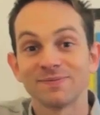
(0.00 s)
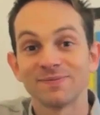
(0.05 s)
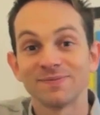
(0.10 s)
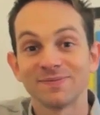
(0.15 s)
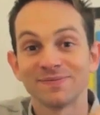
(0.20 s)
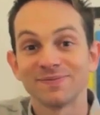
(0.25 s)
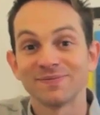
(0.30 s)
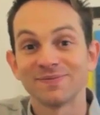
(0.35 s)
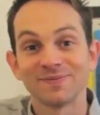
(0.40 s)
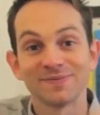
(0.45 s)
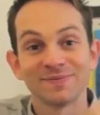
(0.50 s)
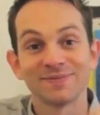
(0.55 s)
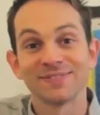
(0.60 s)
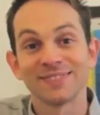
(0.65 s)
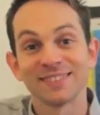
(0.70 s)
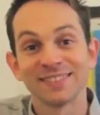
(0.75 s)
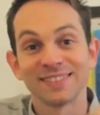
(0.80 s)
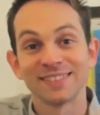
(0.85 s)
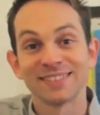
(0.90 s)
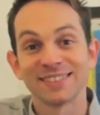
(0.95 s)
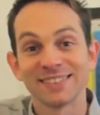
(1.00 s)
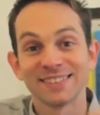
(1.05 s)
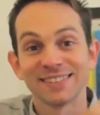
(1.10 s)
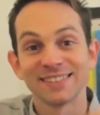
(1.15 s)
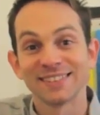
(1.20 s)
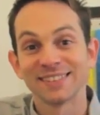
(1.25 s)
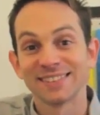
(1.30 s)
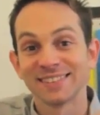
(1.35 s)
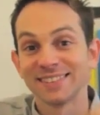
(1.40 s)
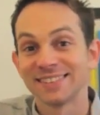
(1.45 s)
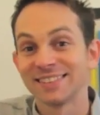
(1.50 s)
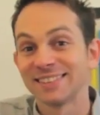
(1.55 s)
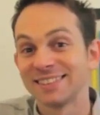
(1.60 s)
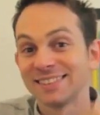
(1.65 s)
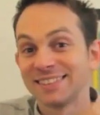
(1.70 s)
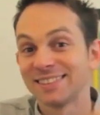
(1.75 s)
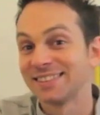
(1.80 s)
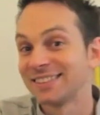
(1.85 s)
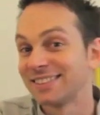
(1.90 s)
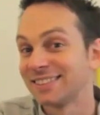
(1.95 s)

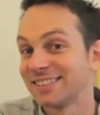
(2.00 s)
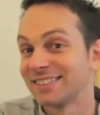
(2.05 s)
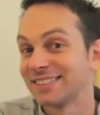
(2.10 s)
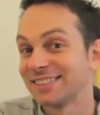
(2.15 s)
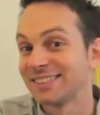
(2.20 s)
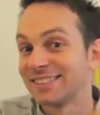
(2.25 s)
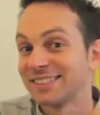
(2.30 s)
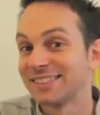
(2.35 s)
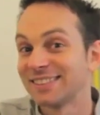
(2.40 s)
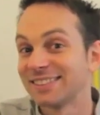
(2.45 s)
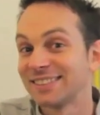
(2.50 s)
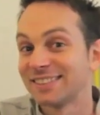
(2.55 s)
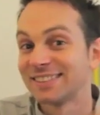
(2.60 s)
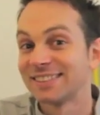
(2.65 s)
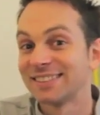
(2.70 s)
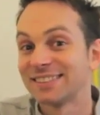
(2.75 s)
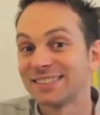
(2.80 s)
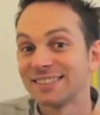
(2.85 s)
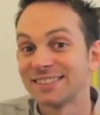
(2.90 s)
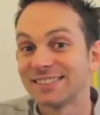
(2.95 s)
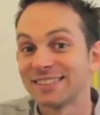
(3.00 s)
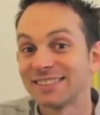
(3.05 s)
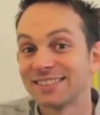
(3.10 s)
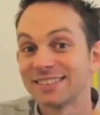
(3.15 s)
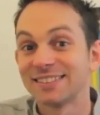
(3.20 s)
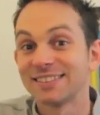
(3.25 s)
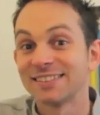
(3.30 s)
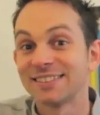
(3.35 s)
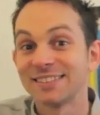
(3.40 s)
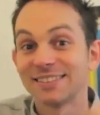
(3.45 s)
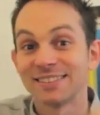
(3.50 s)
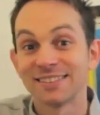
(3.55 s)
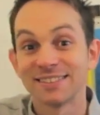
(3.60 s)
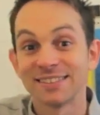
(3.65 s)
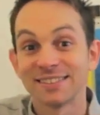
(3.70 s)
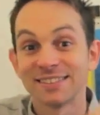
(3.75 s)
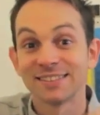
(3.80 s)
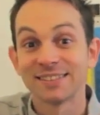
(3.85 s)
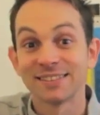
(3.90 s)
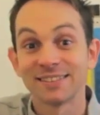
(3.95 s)

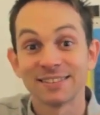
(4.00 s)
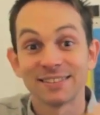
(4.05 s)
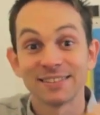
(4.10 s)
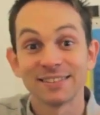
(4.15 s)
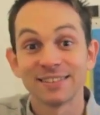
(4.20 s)
Nobody speaks.